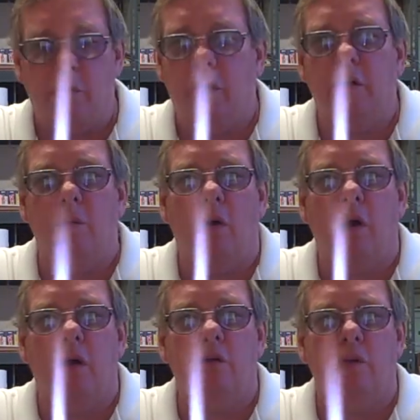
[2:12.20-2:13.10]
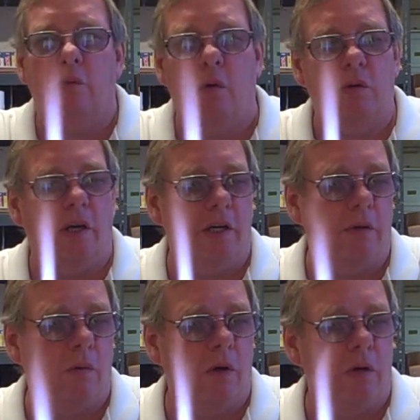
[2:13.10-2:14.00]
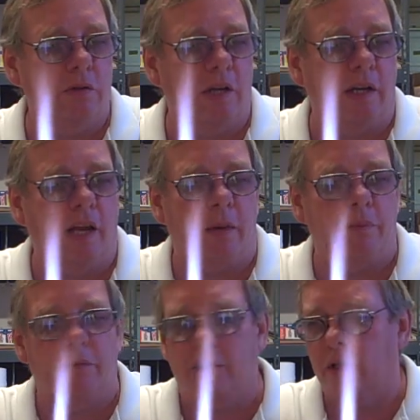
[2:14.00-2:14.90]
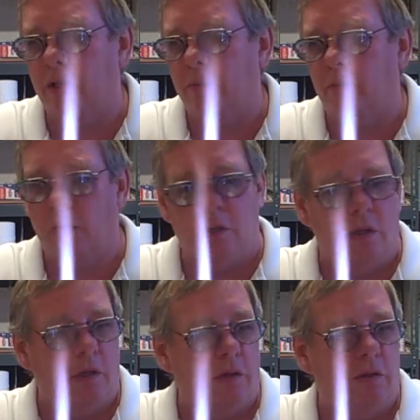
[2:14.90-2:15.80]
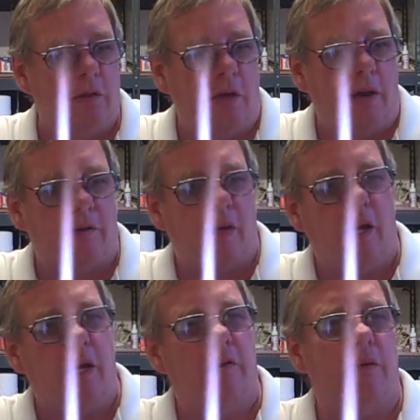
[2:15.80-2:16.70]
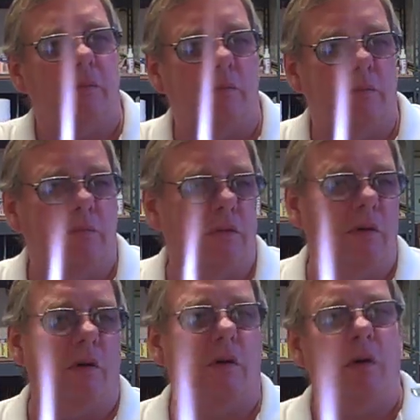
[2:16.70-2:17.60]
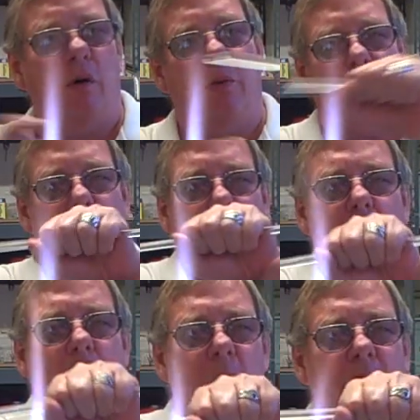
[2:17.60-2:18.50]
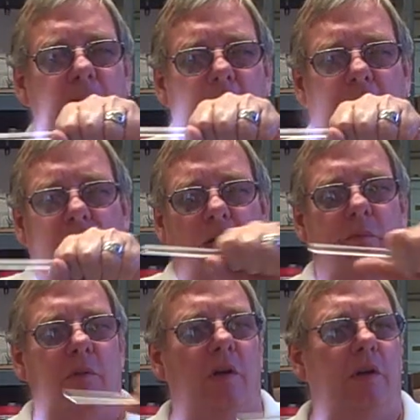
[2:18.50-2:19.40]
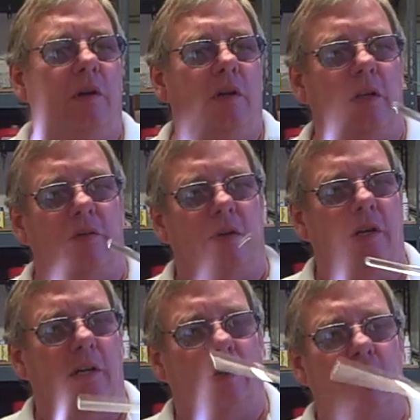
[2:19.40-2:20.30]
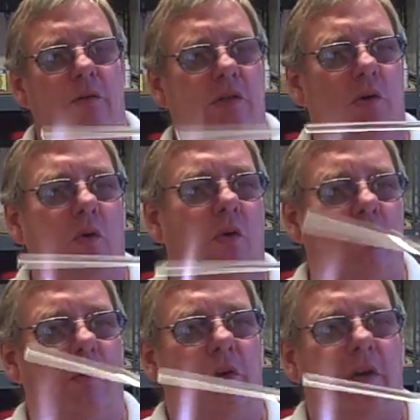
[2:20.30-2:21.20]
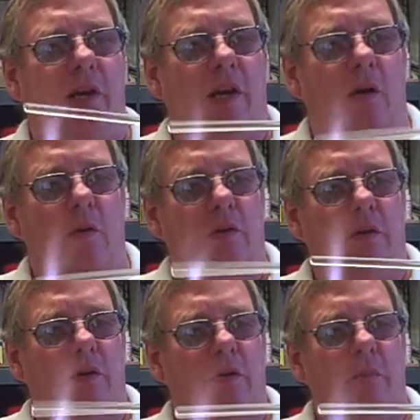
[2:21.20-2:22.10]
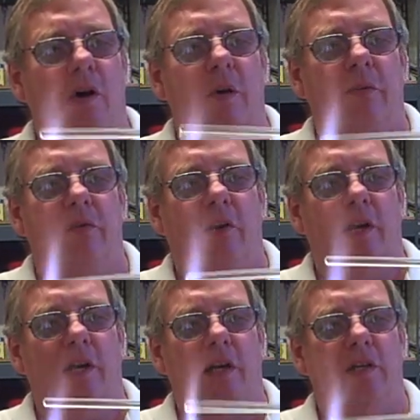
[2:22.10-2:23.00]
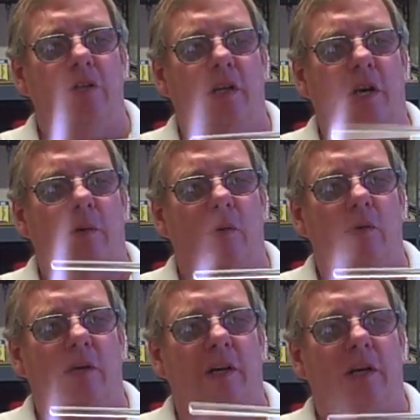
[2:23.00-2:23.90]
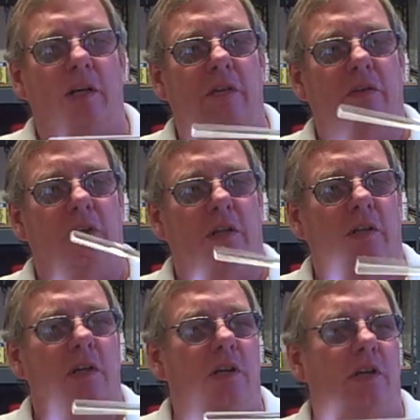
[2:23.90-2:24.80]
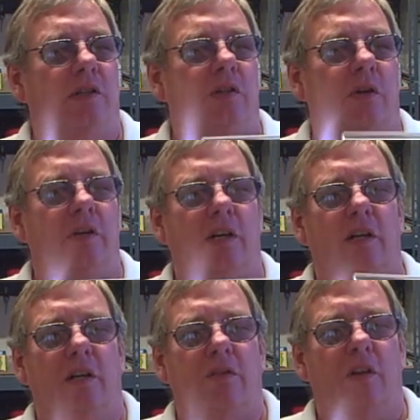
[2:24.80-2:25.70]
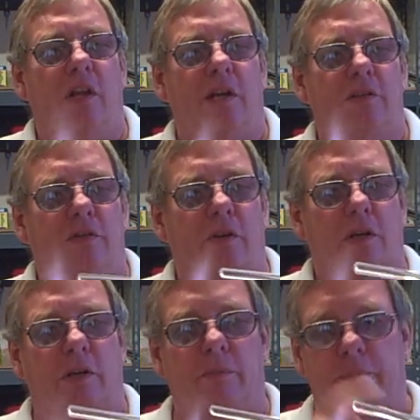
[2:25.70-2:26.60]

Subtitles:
punny rods or rotating rods, that type of thing, you have to have it go through the palm of your hand. If you get it too short where you can't hold it through the palm of your hand, you can't rotate it evenly. So you need enough glass for that.